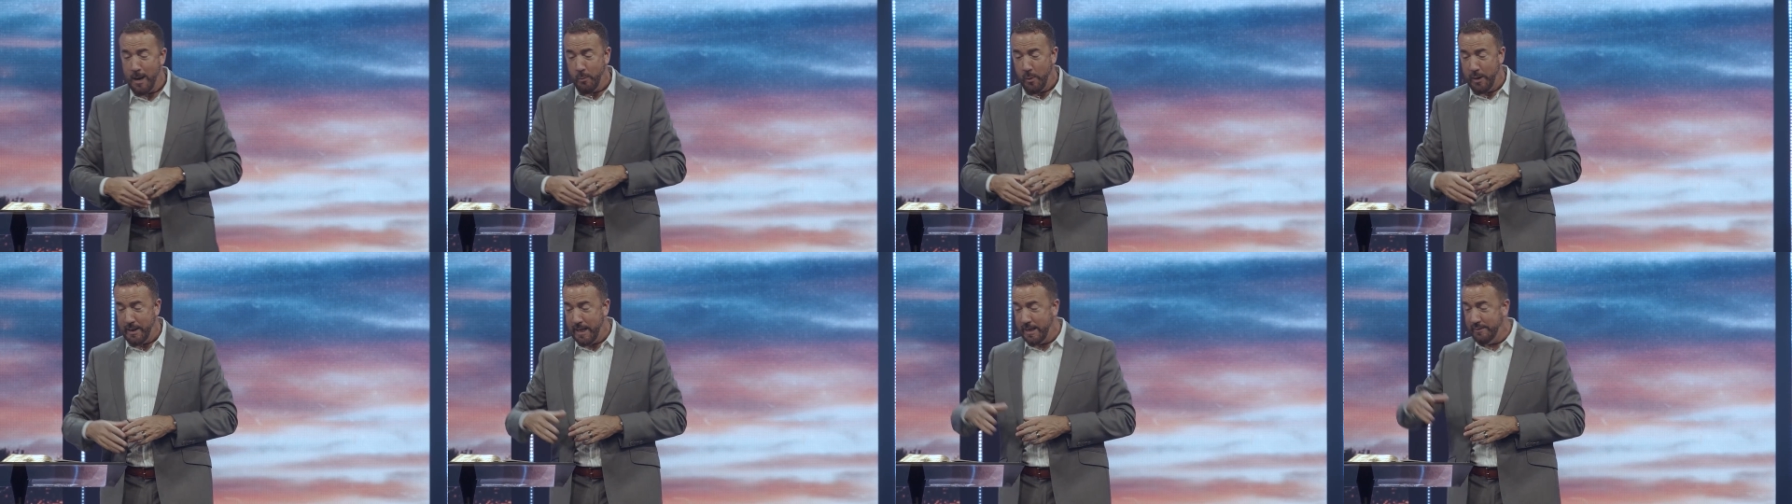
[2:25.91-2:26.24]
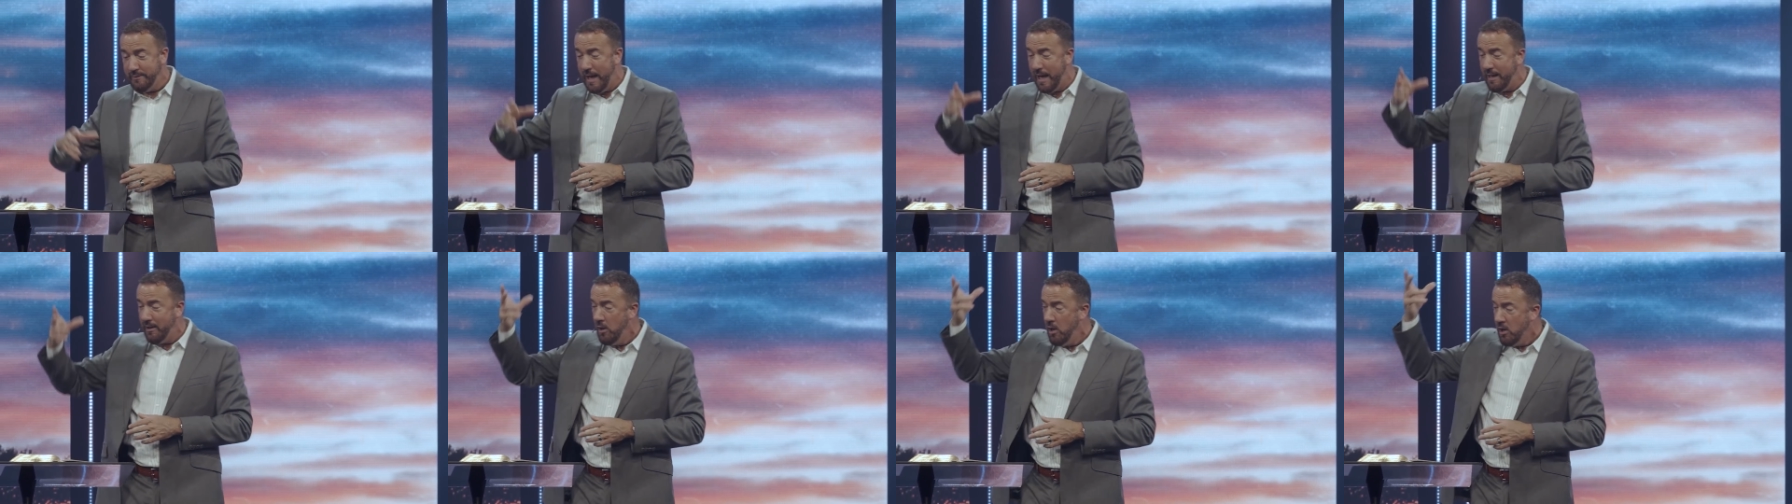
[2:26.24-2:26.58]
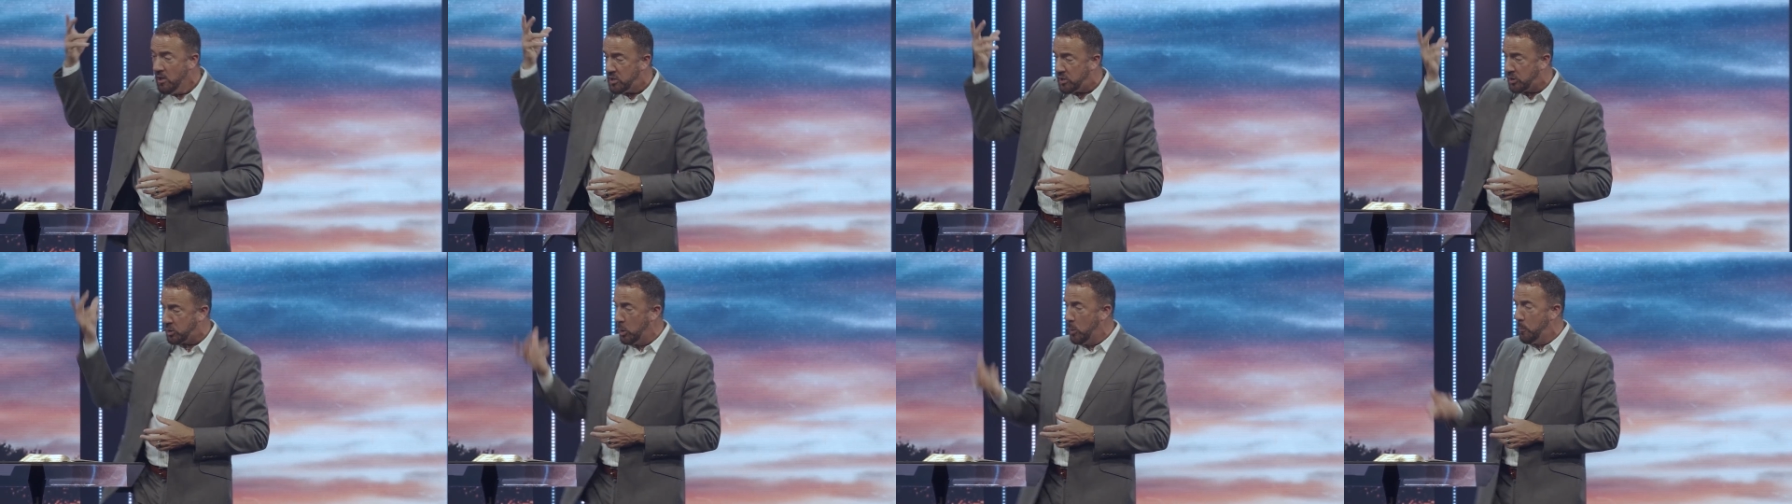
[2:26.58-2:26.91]
We need that
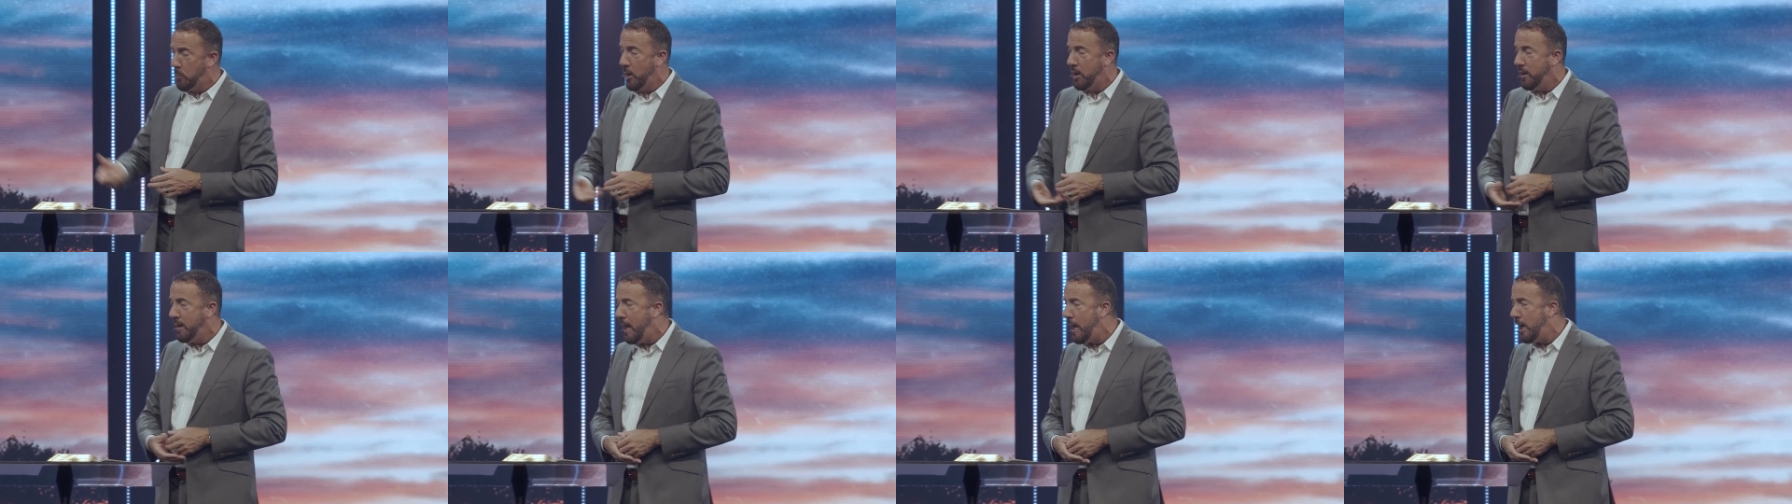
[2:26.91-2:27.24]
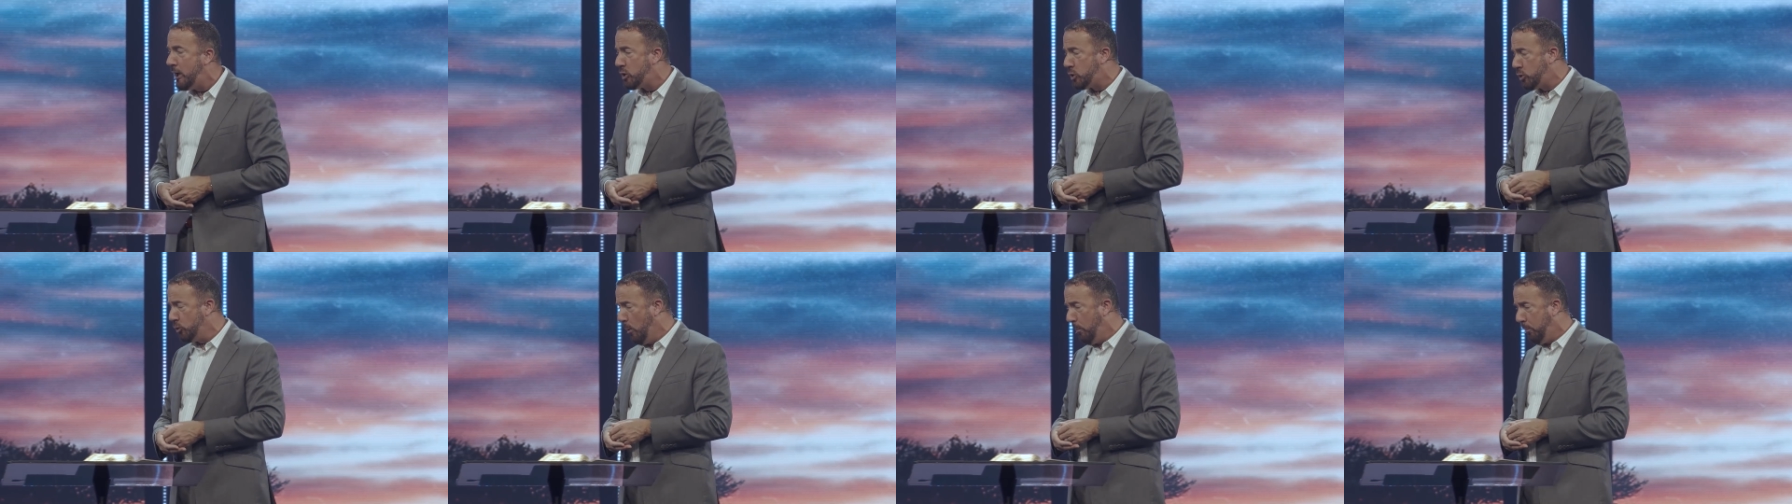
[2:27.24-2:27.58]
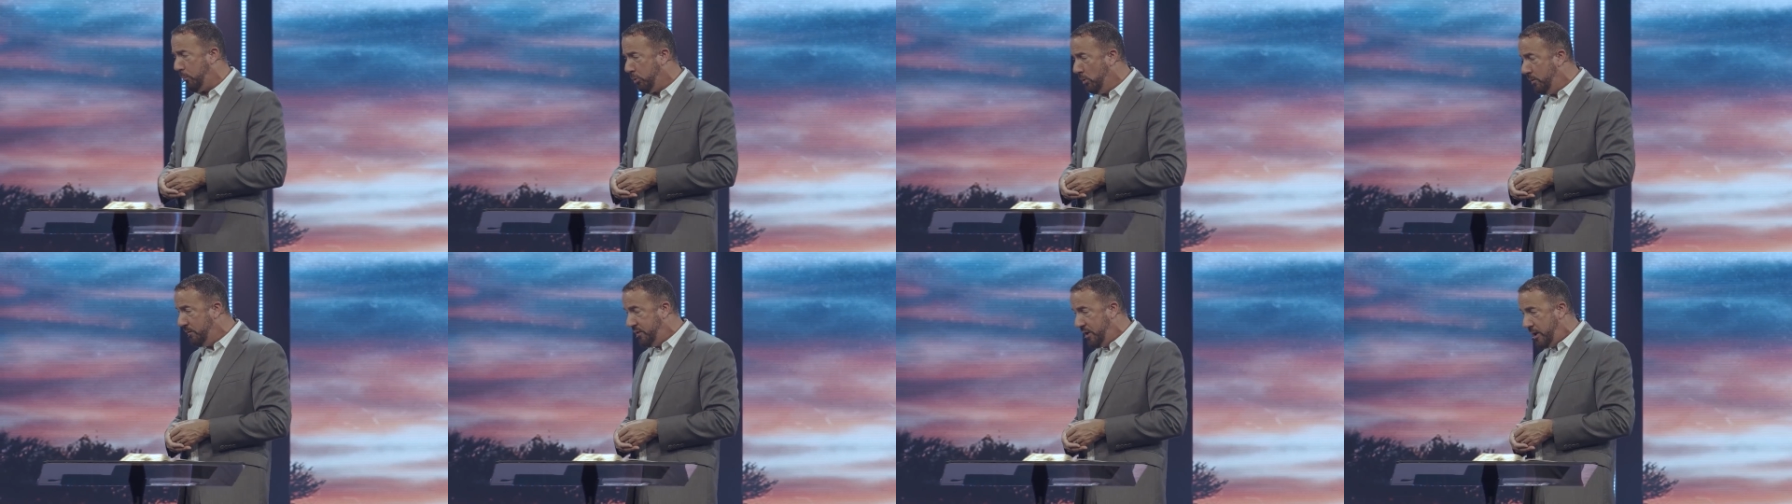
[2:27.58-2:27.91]
supernatural
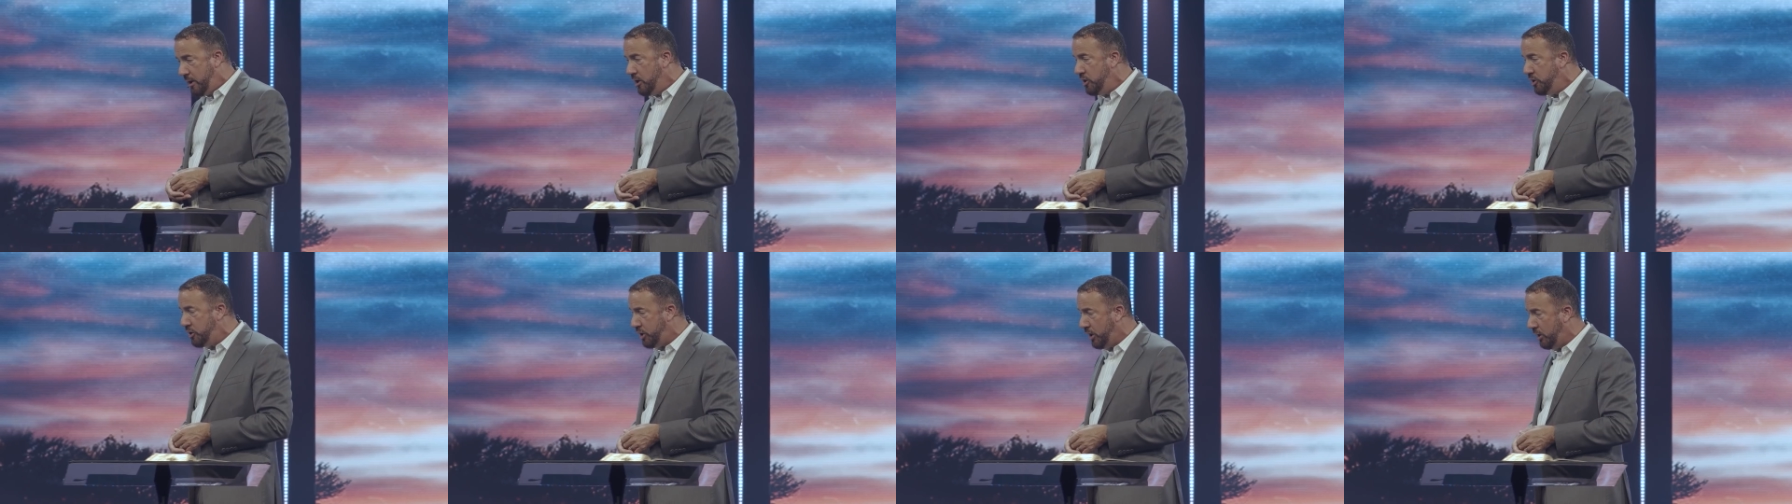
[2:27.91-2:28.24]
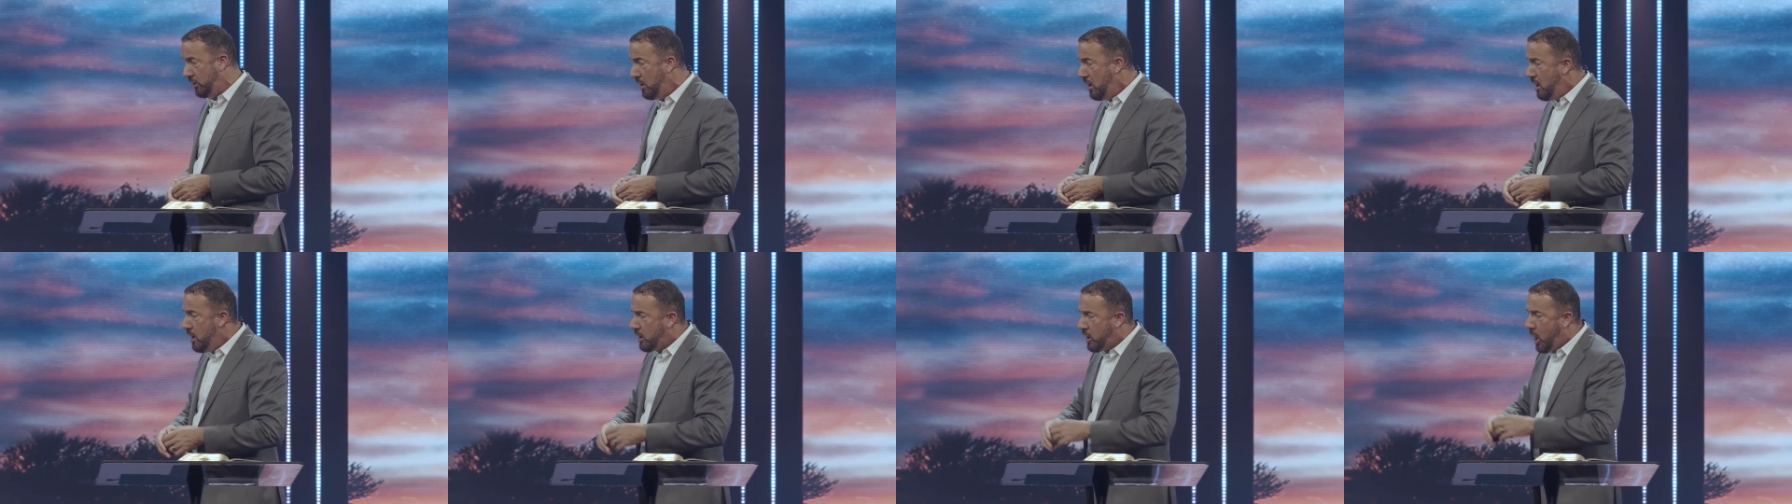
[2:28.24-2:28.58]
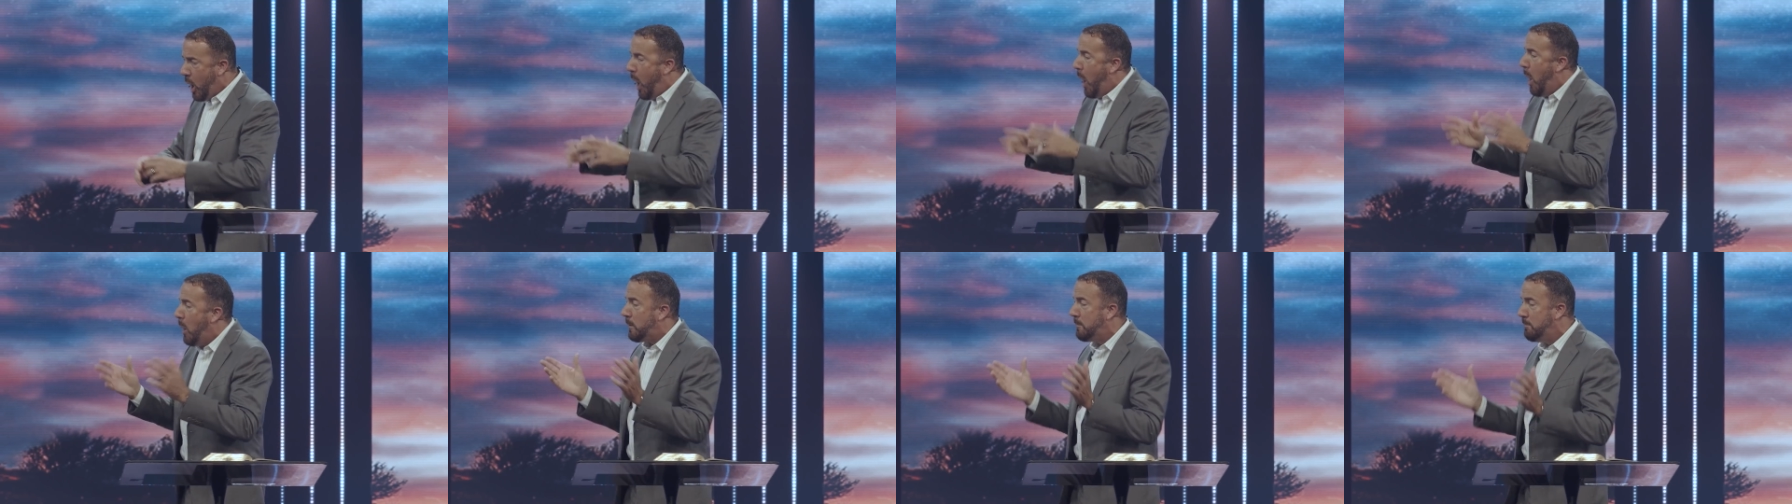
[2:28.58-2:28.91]
provision
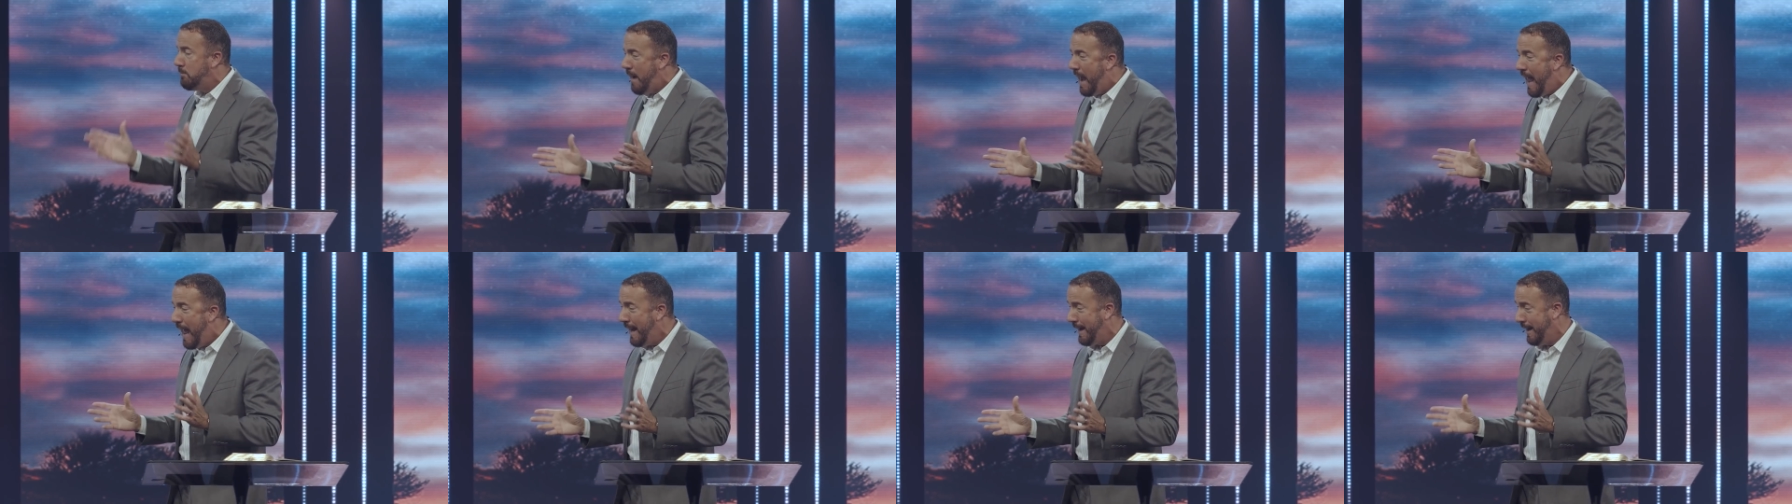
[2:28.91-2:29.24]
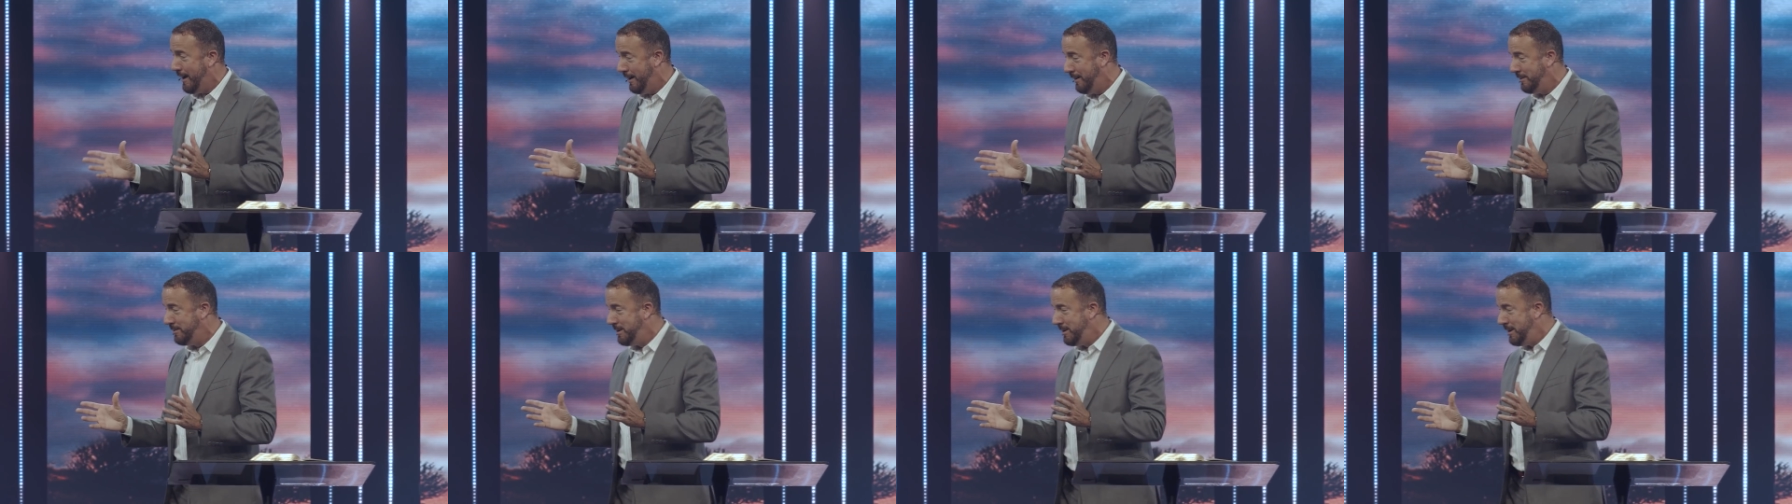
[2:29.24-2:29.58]
called manna.